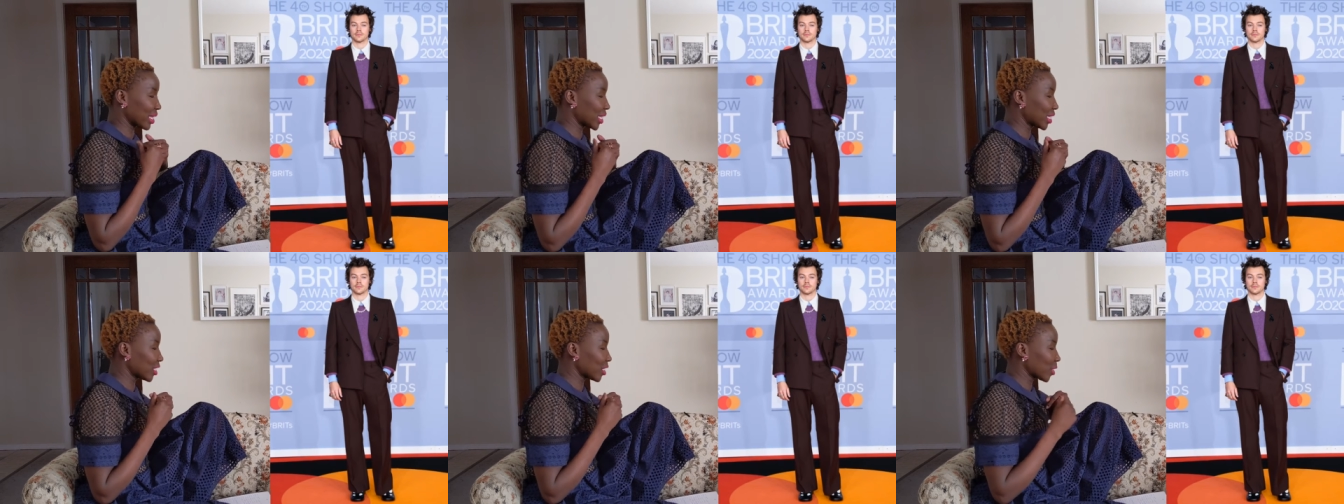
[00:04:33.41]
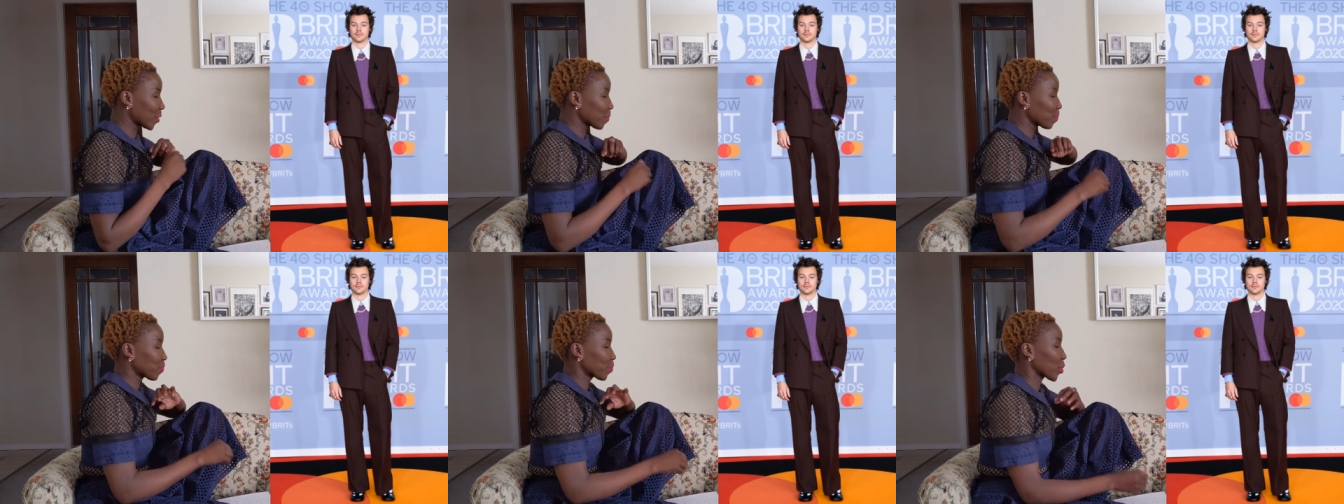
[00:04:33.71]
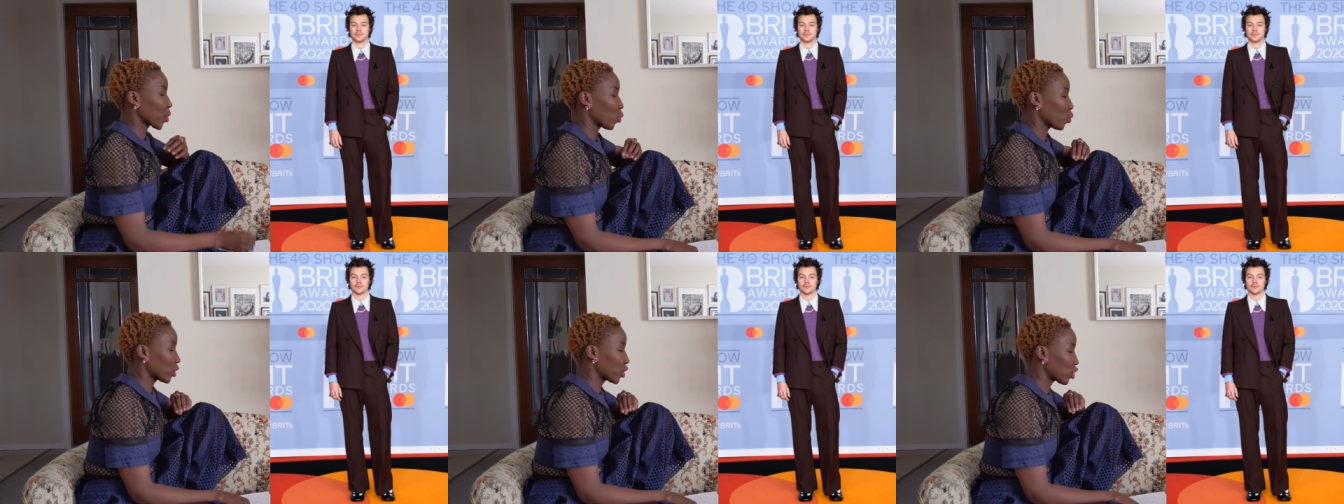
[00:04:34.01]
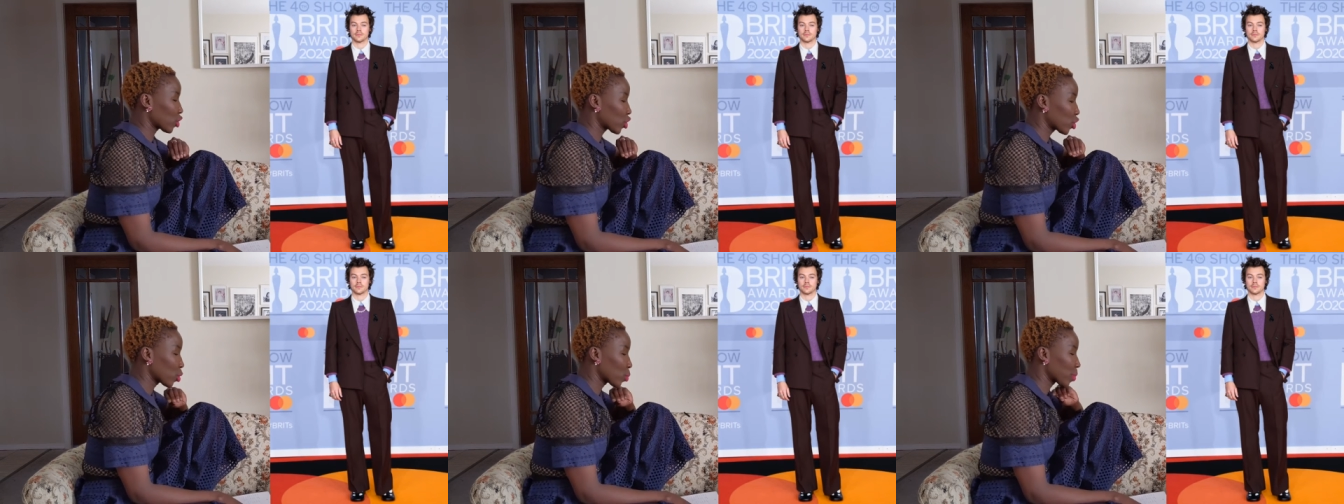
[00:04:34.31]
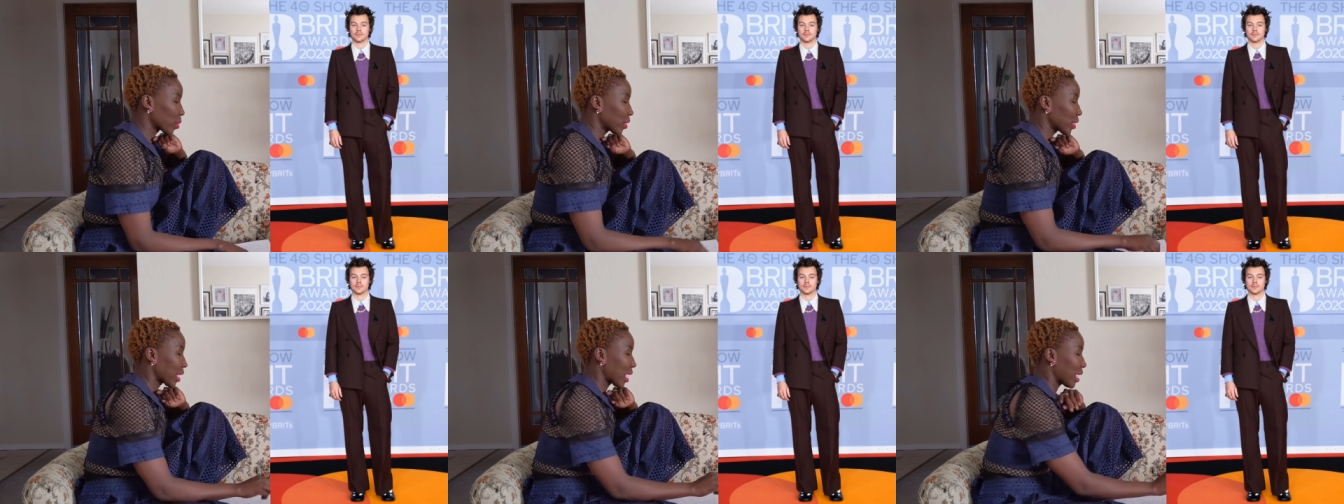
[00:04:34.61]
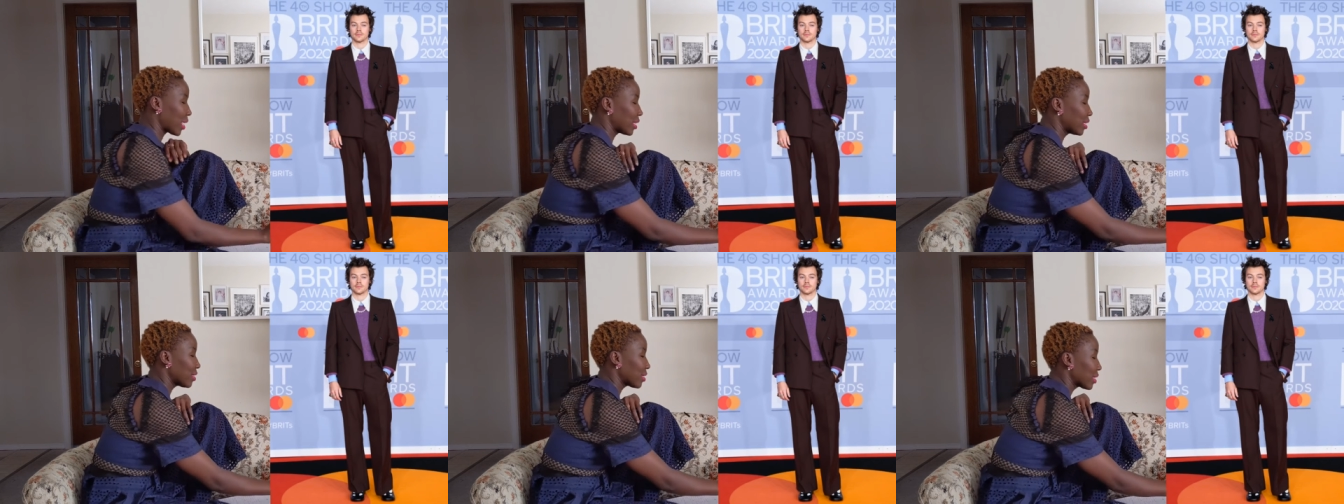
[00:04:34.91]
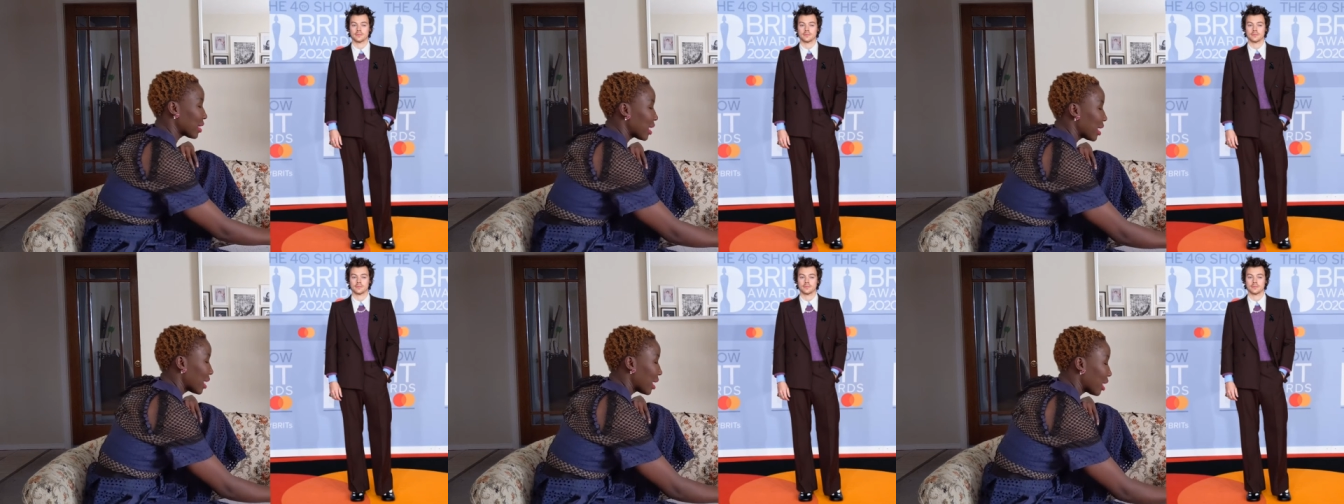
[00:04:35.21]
it, which is super nice.